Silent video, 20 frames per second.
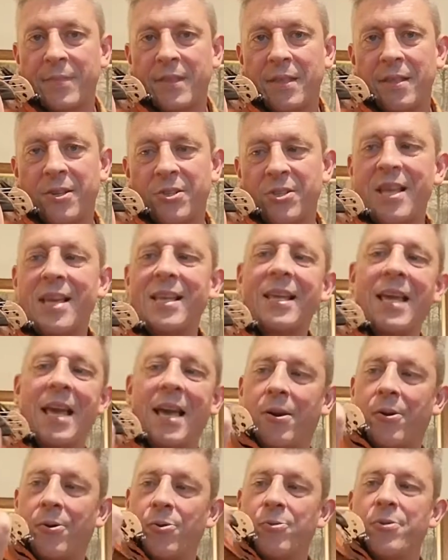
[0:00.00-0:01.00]
There's no
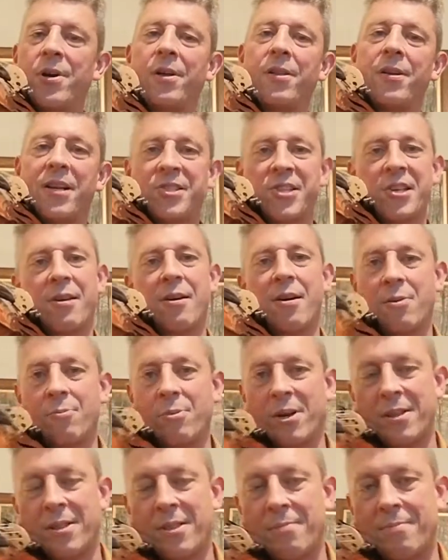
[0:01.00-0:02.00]
getting around that. That's an
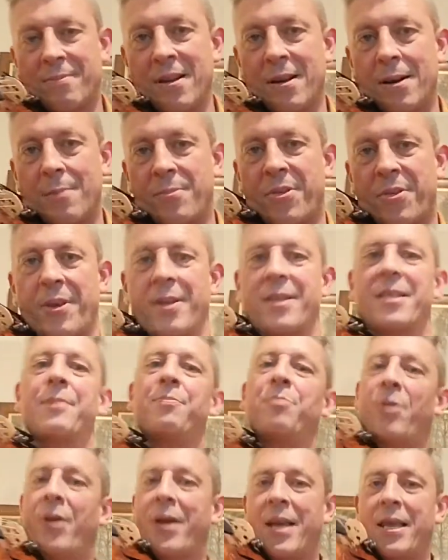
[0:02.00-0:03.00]
awkward damn thing to
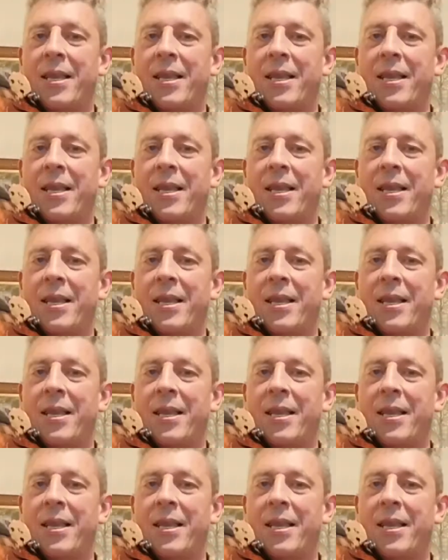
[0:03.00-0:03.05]
play,